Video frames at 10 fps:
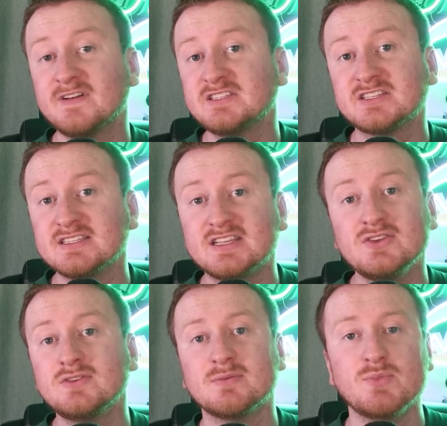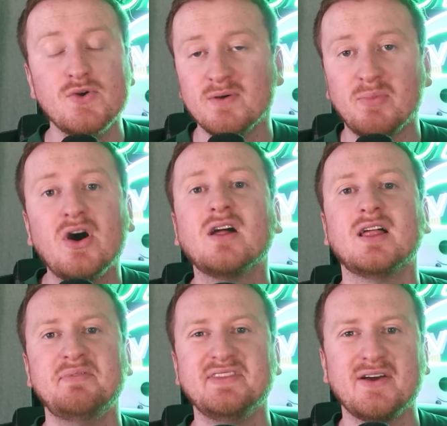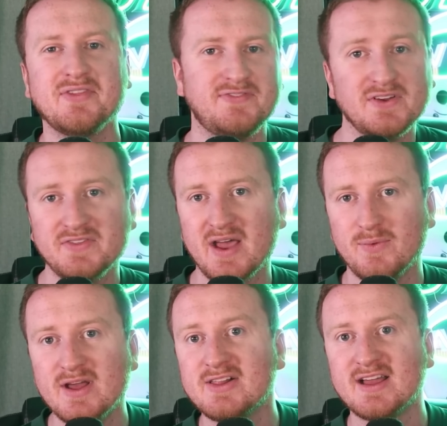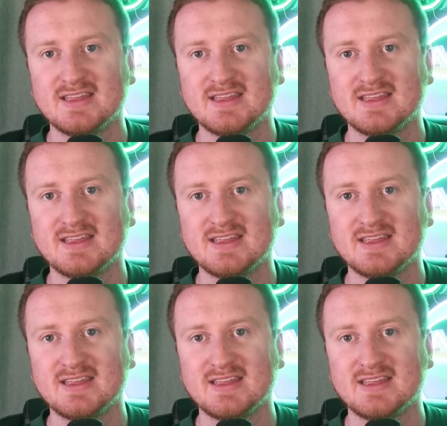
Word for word: offense continued to move the ball up and down the field at will.